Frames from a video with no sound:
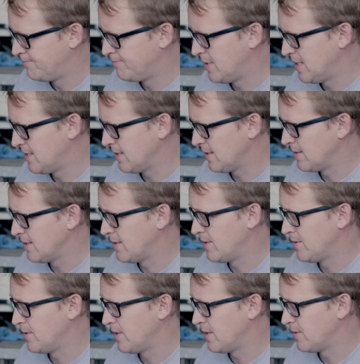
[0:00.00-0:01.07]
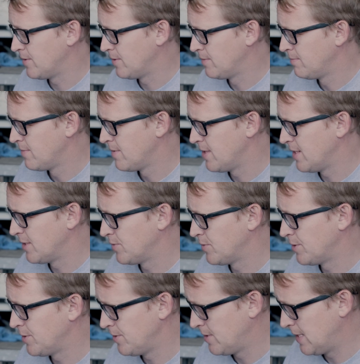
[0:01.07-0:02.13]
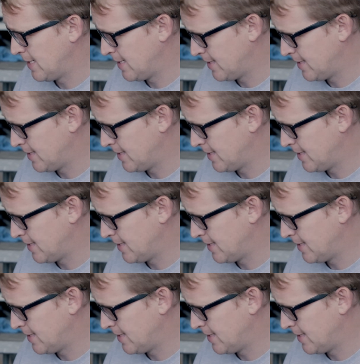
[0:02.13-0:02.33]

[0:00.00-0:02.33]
Basically the only other things we're doing